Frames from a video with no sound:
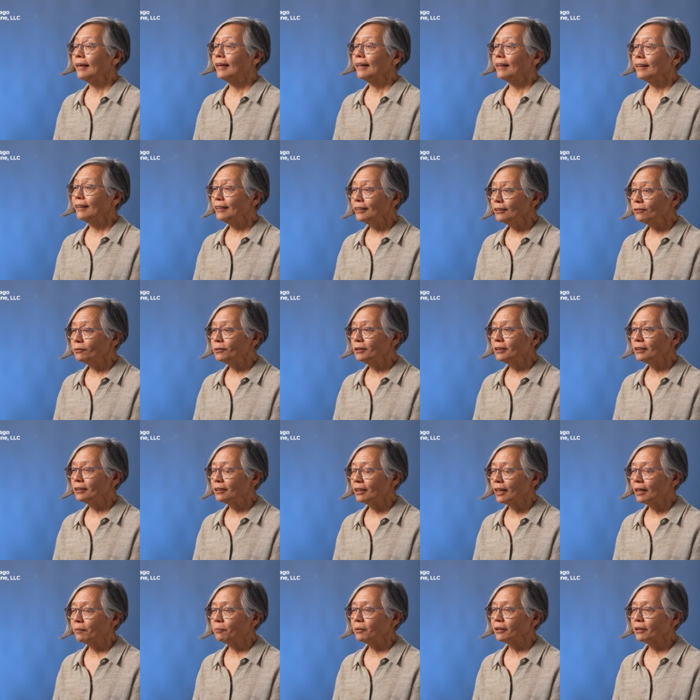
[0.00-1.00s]
This was the
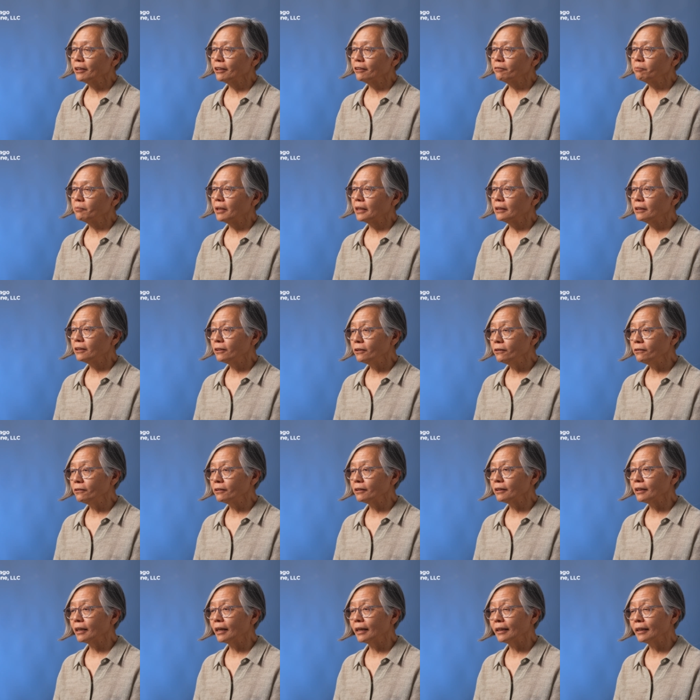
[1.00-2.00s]
topic of my
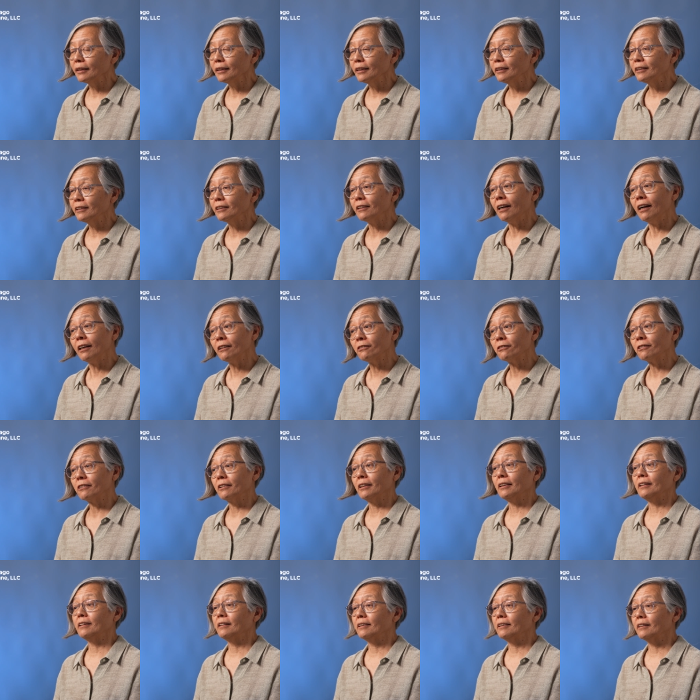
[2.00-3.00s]
student Kai Li's doctoral
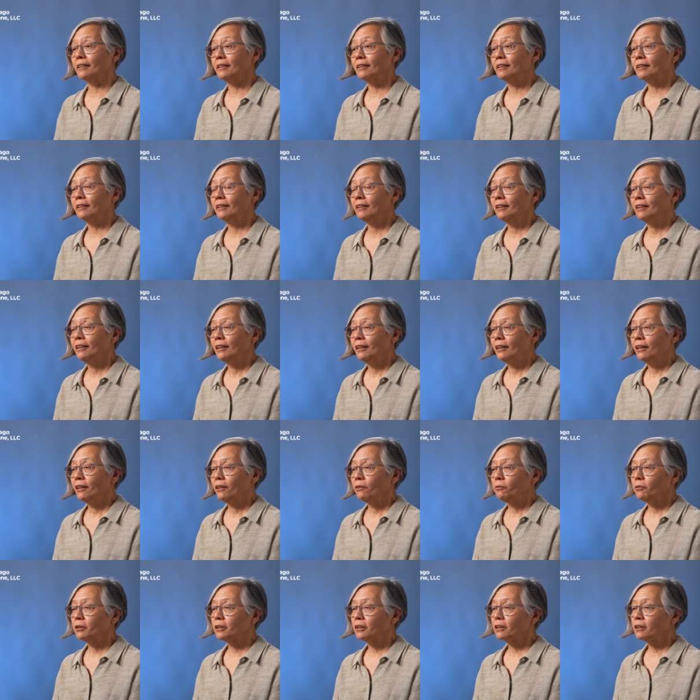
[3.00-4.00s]
thesis,
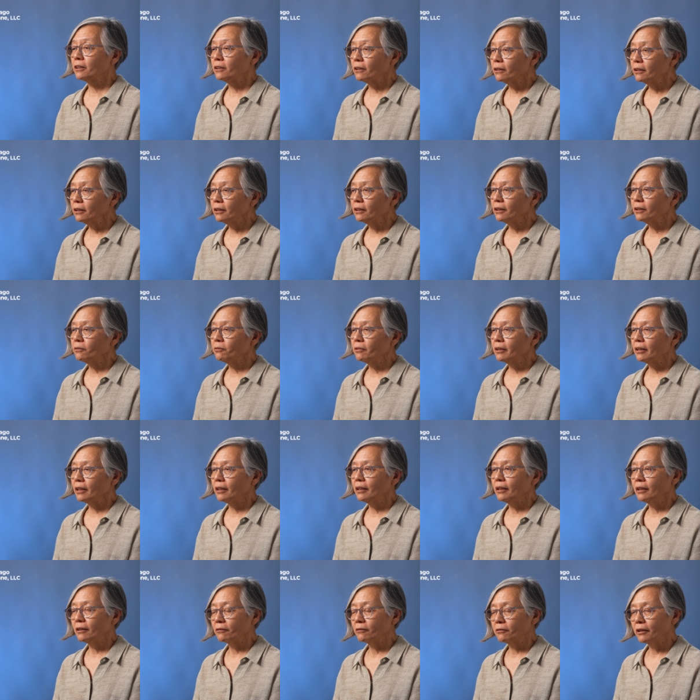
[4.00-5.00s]
which started with the
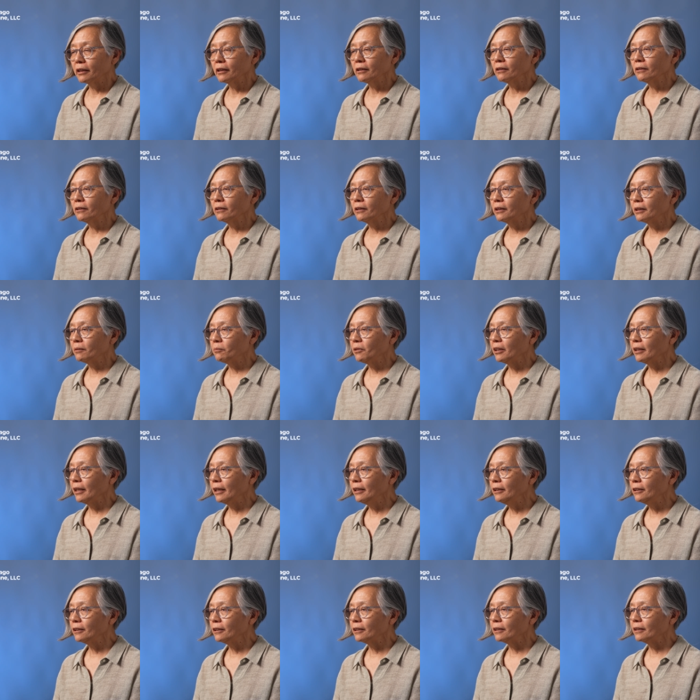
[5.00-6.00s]
theoretical
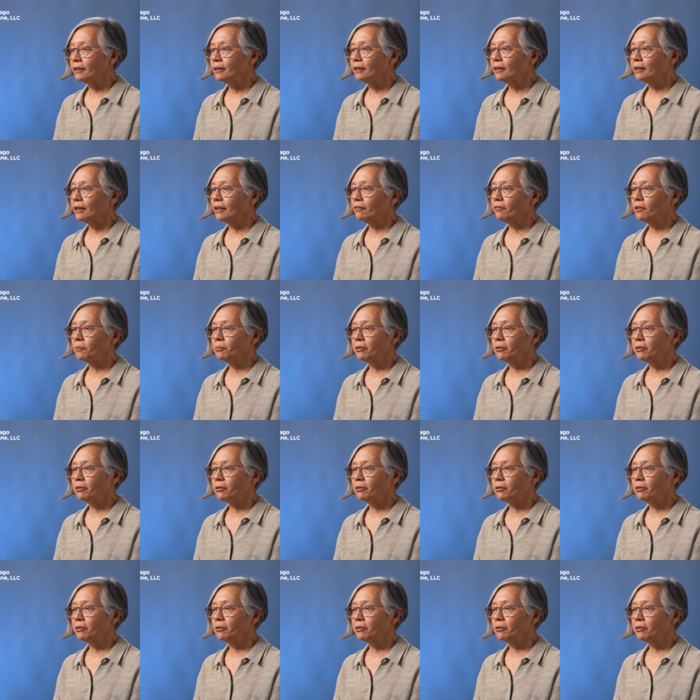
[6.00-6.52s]
simulations of the